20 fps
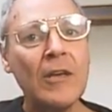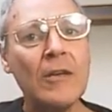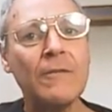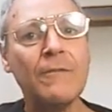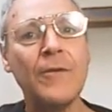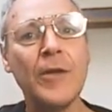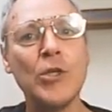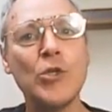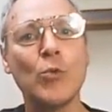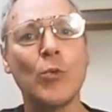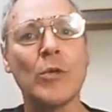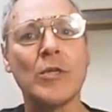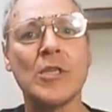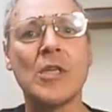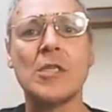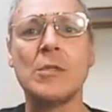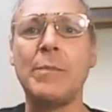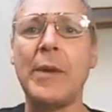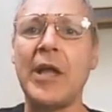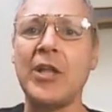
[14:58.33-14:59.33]

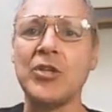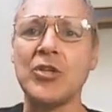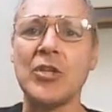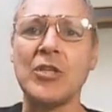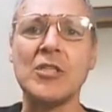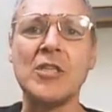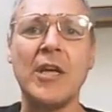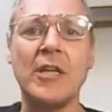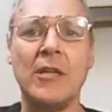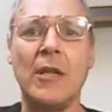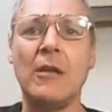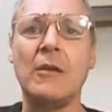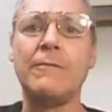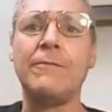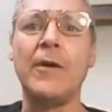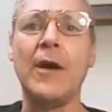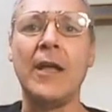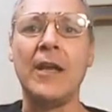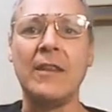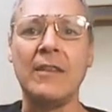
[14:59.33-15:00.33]
individual suspensions
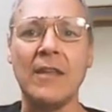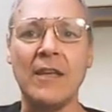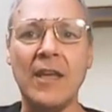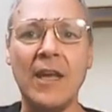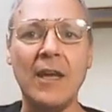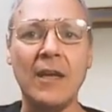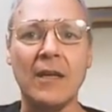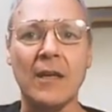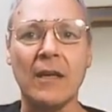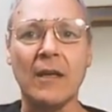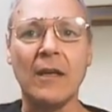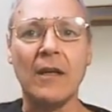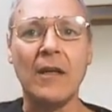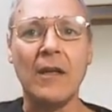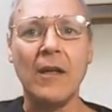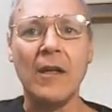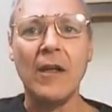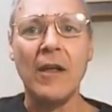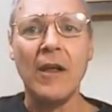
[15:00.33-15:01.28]
identified in the data.